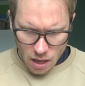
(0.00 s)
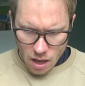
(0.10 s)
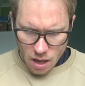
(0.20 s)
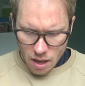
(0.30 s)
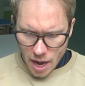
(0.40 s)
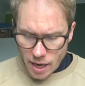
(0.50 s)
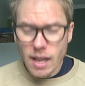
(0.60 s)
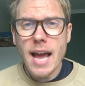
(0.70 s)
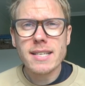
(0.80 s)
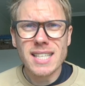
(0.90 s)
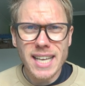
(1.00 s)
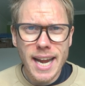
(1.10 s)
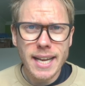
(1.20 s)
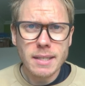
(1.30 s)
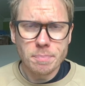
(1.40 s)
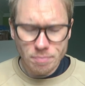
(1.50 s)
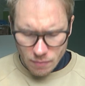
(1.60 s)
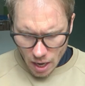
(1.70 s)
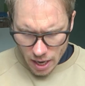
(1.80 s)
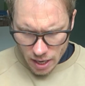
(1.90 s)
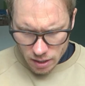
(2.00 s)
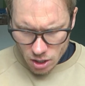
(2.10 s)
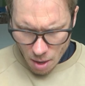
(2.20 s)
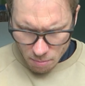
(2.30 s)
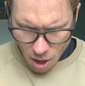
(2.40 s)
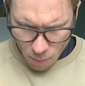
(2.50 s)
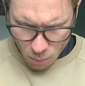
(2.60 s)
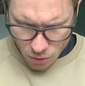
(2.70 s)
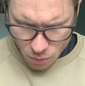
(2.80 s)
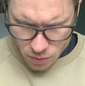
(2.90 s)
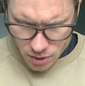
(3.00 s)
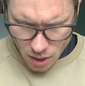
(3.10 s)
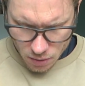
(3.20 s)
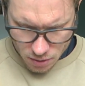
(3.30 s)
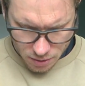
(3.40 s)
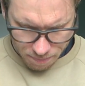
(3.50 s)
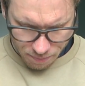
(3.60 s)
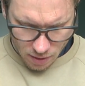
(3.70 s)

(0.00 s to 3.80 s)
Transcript: analyzed the data and come up with the results.